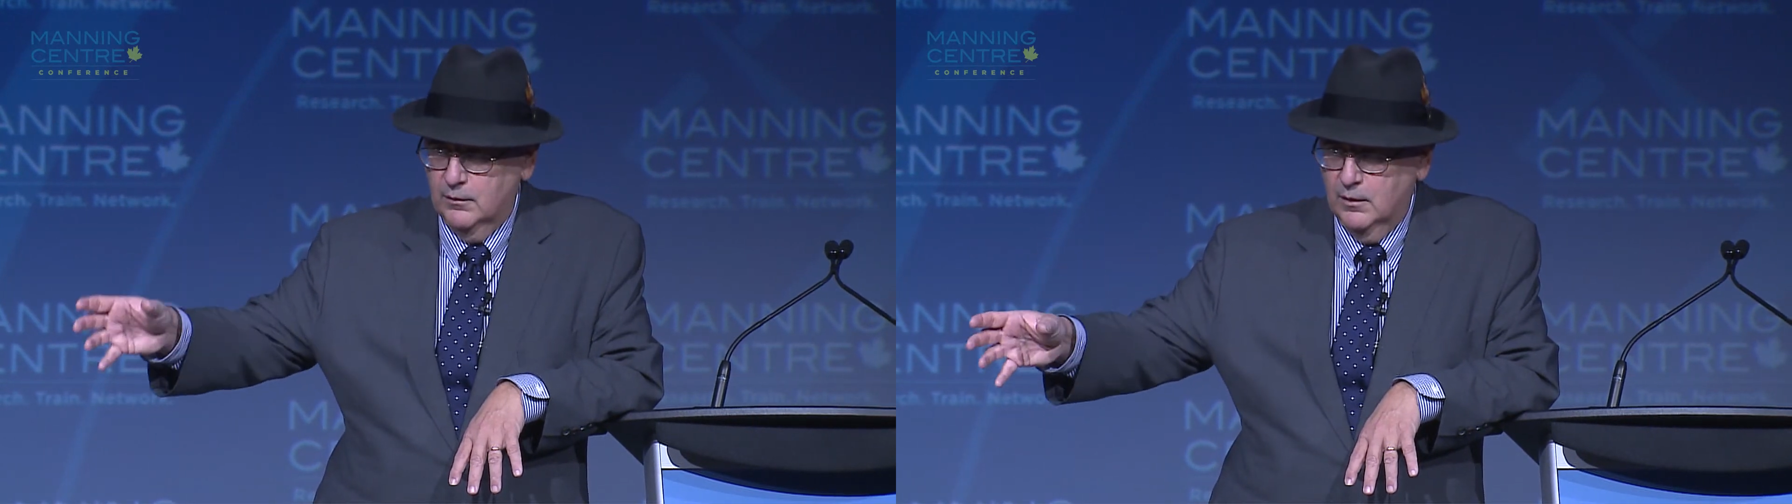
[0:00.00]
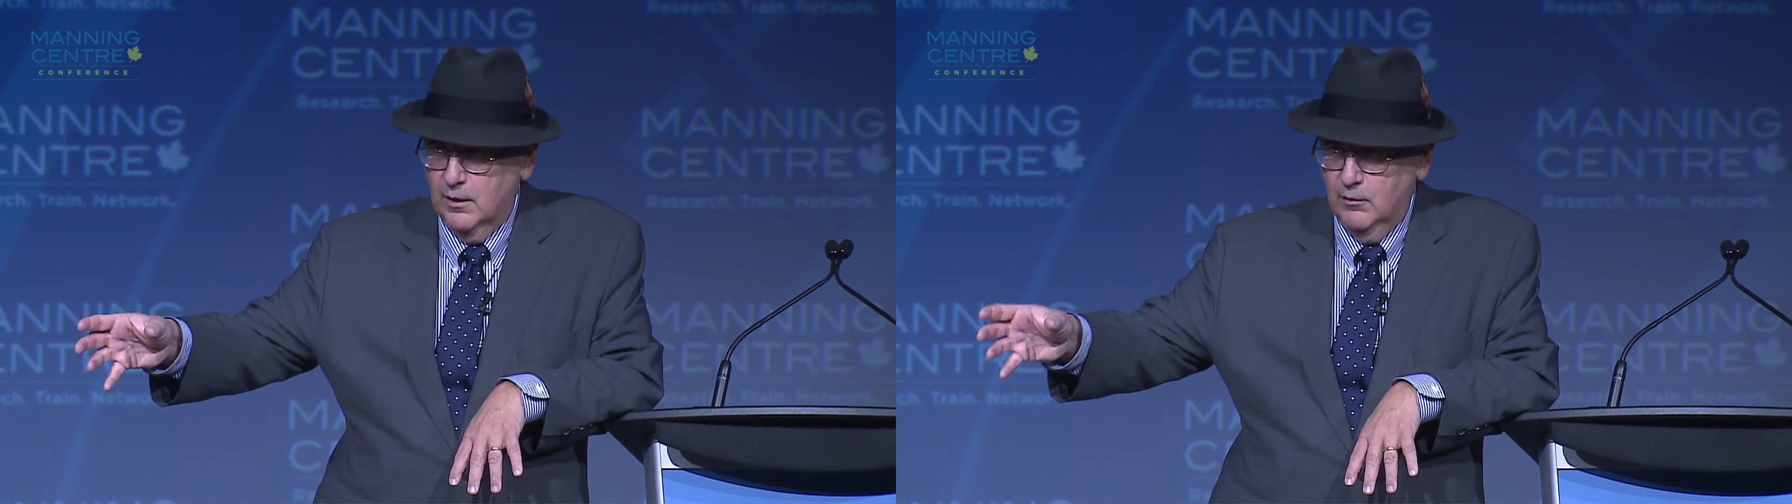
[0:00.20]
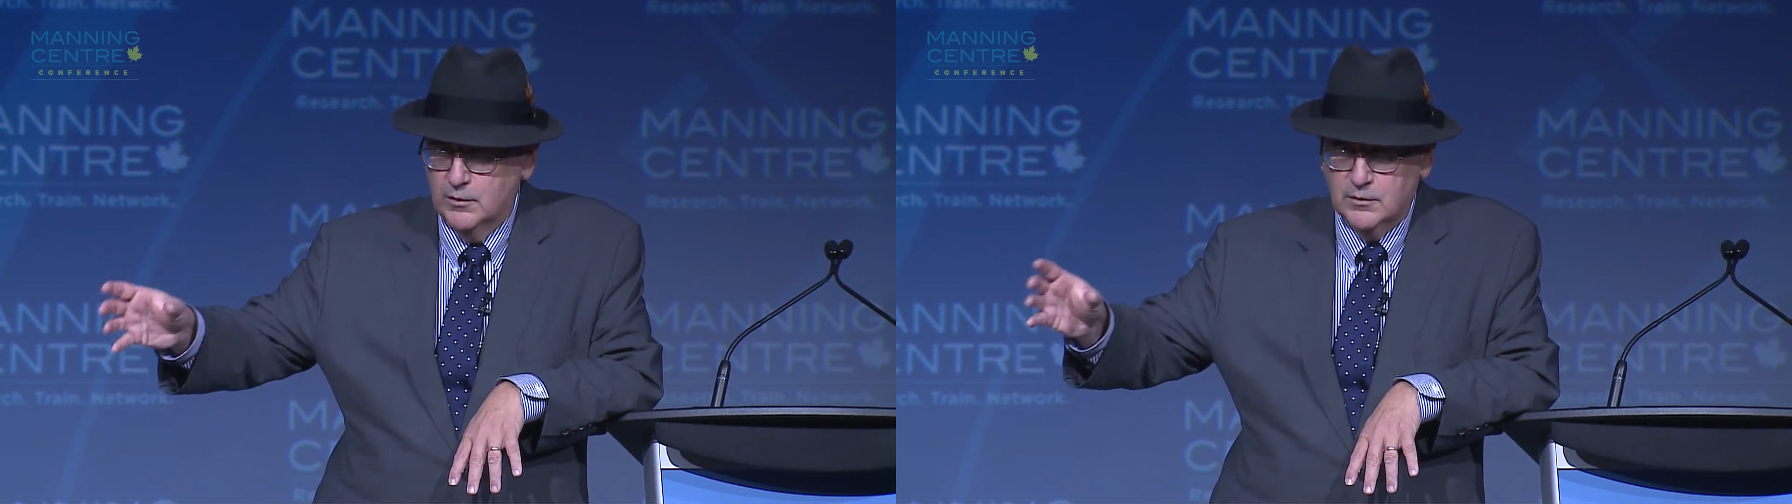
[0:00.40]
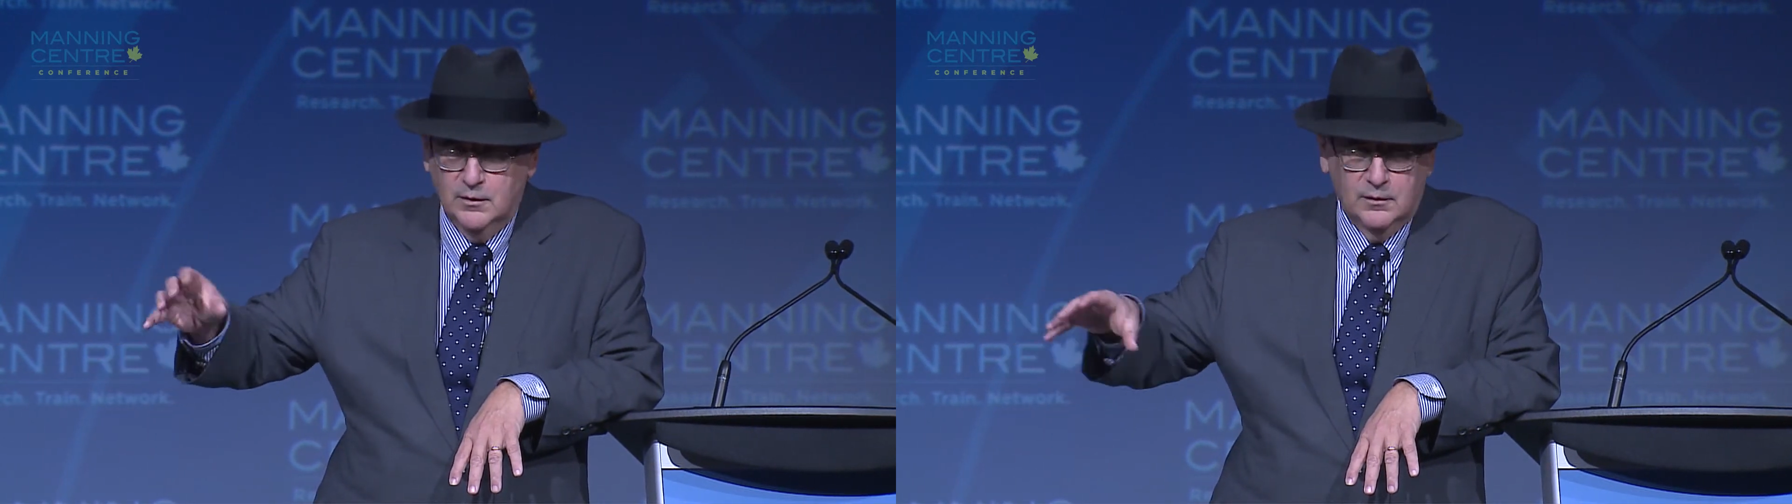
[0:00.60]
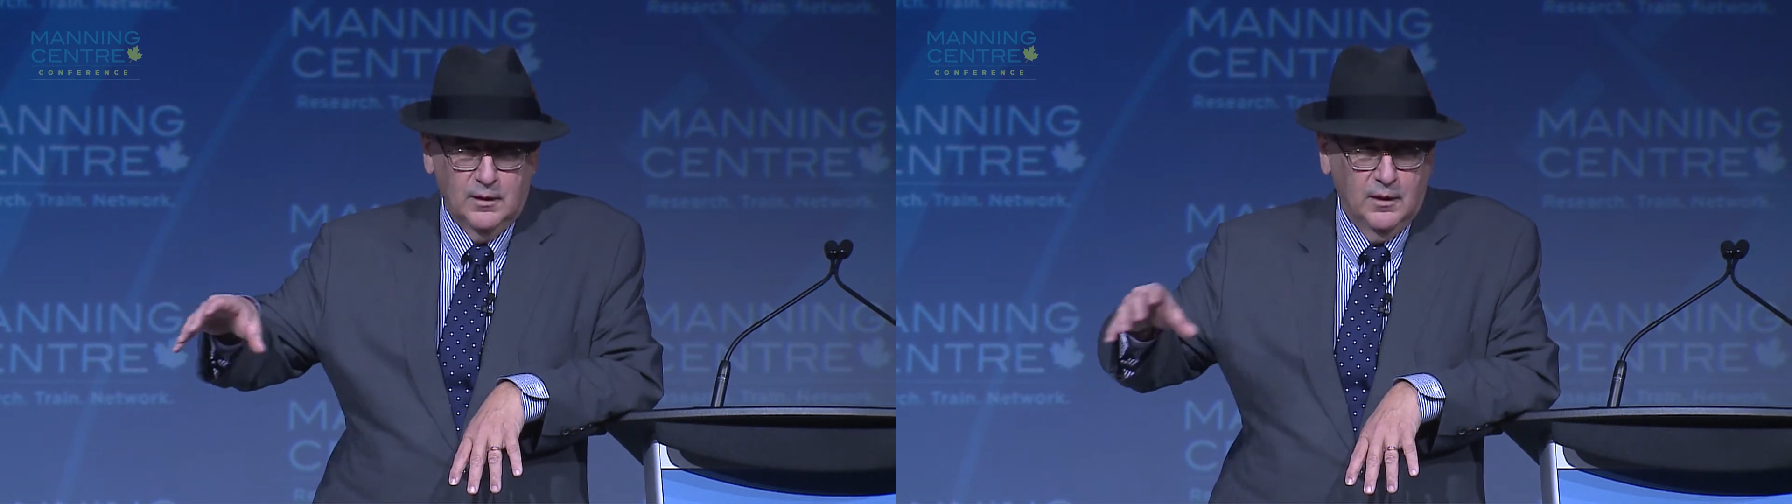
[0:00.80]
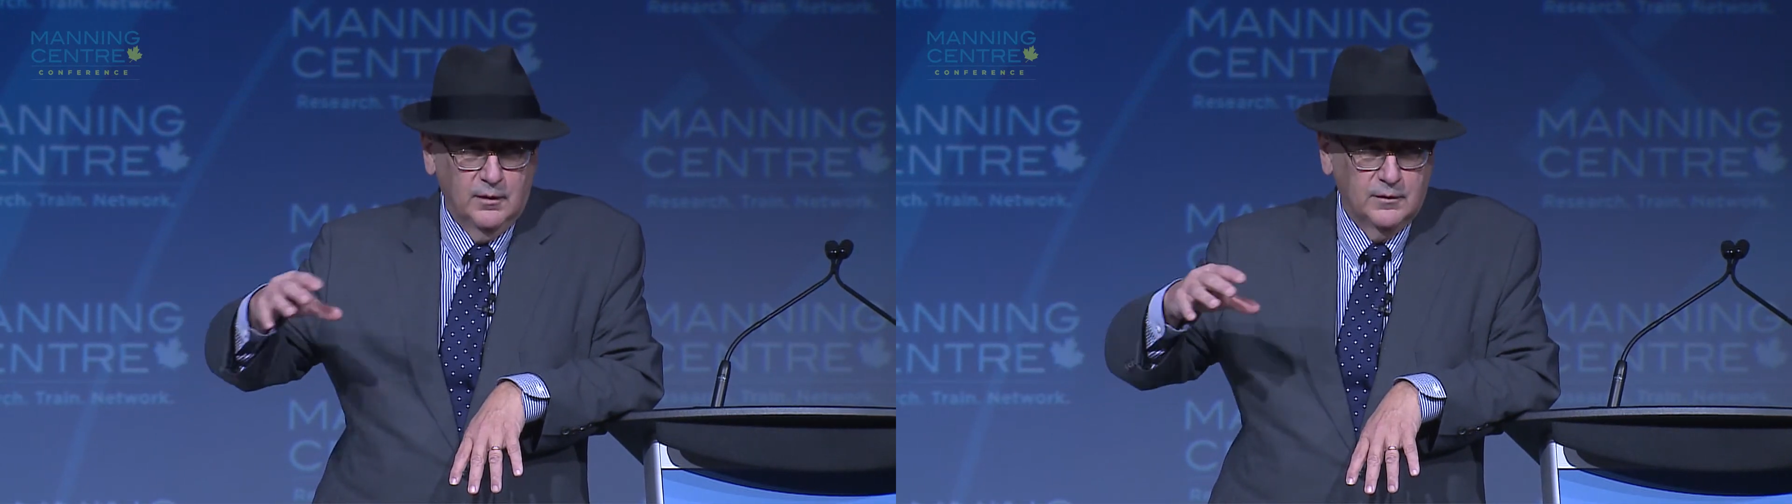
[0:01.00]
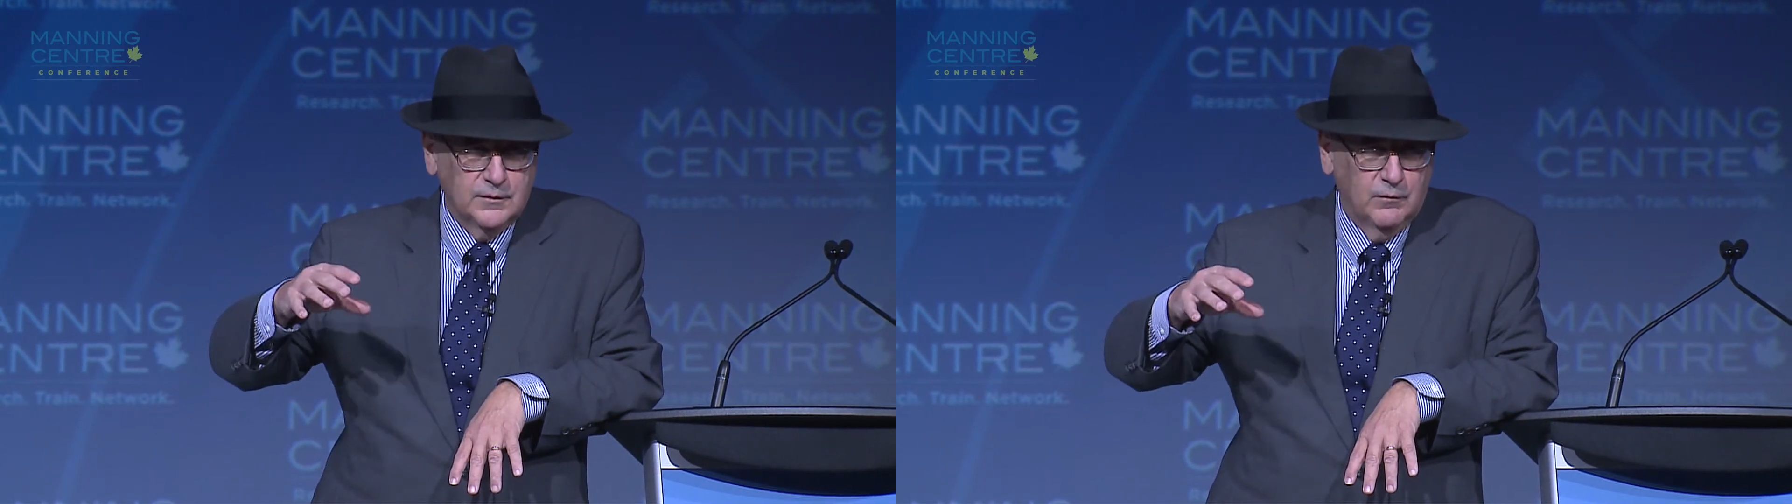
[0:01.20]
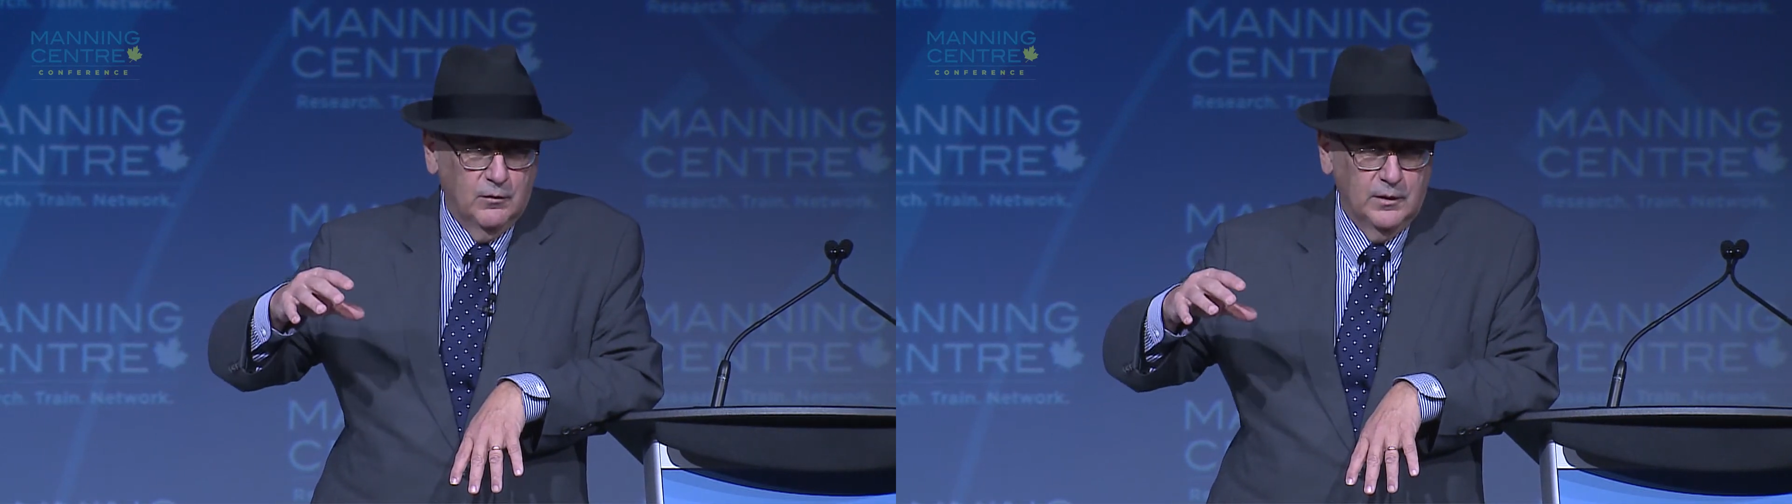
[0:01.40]
the Irish and the Italians
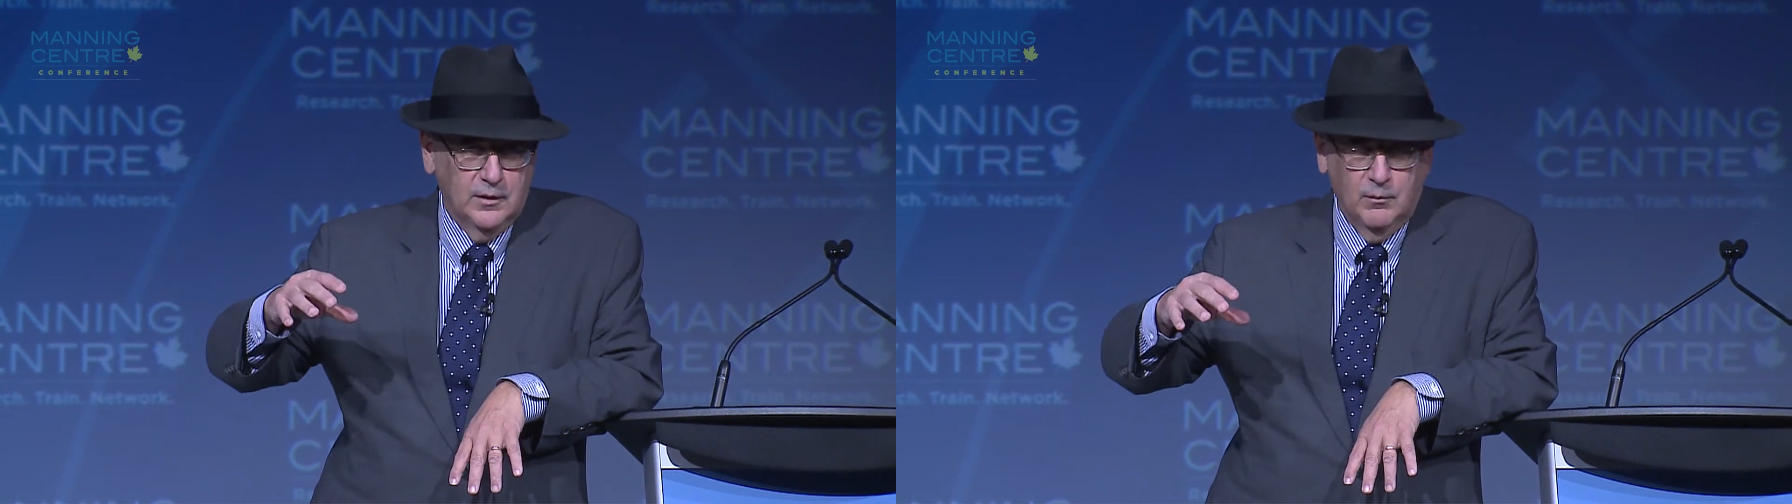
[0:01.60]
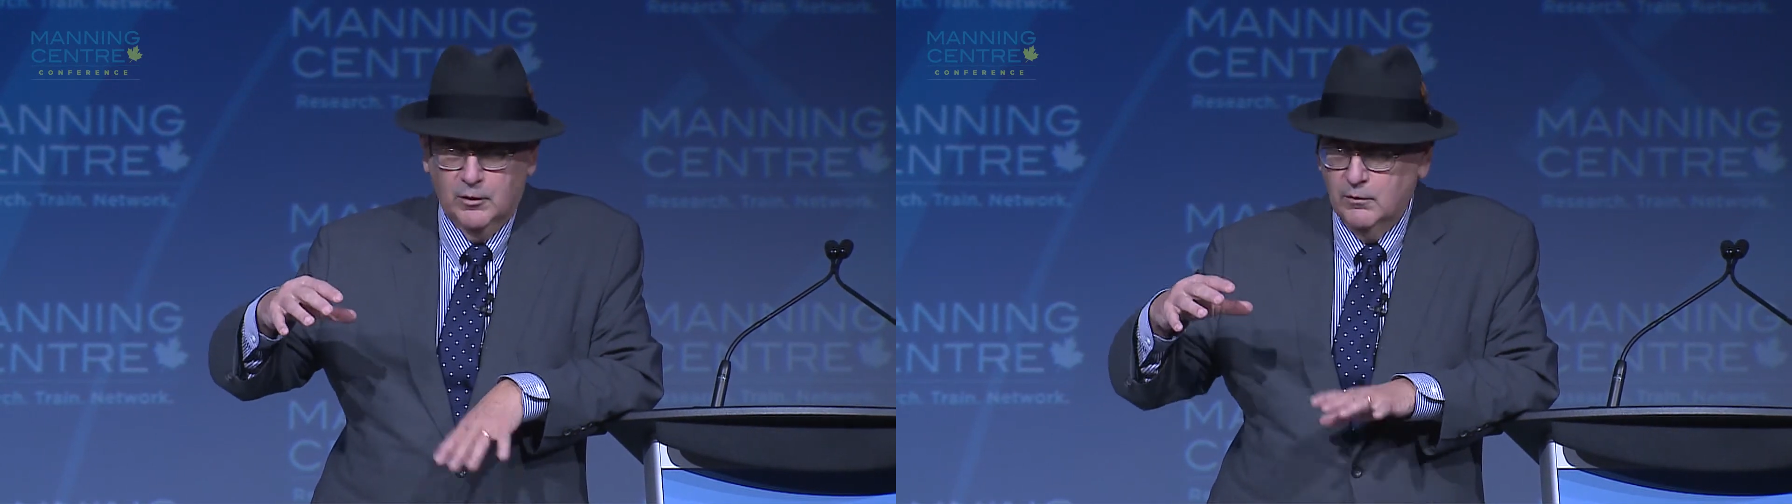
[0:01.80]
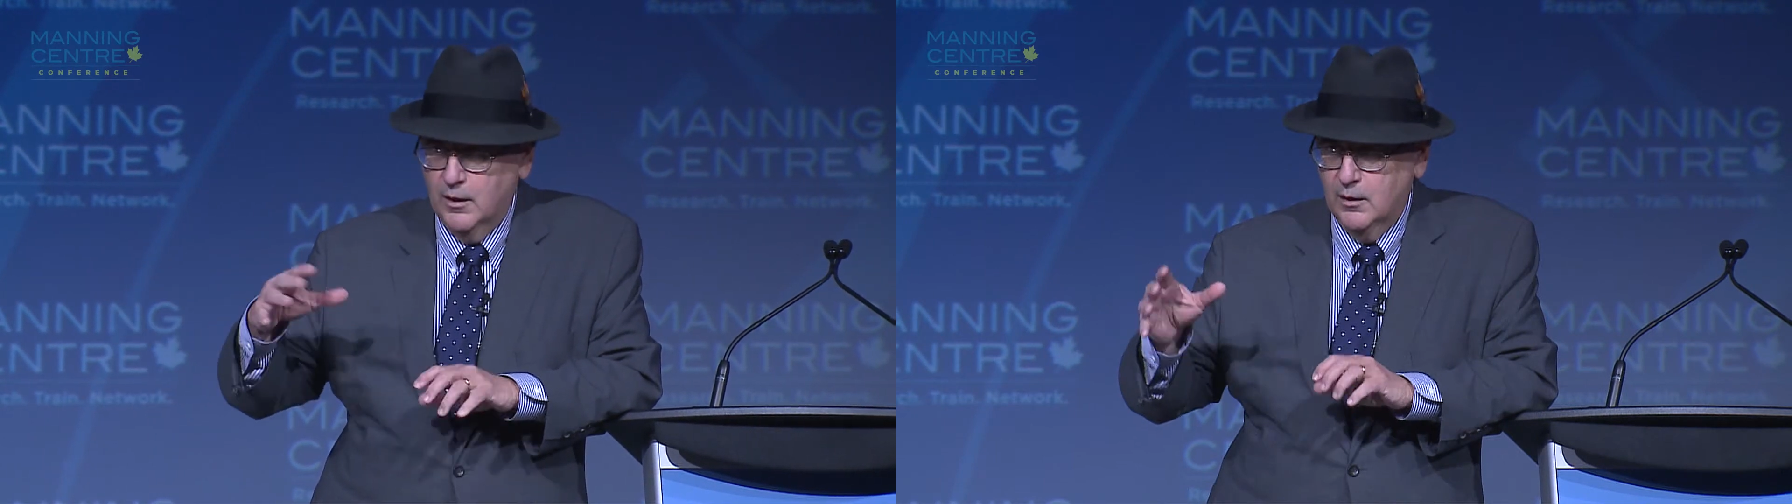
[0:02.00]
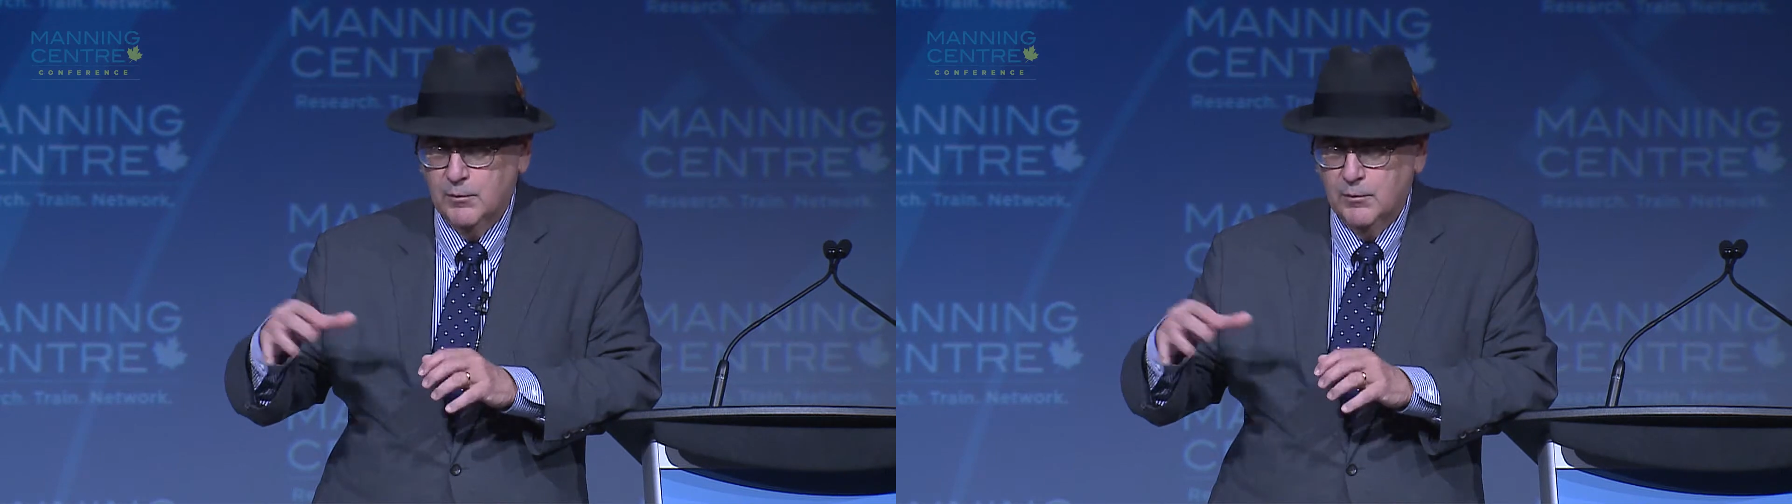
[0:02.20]
voting Democratic,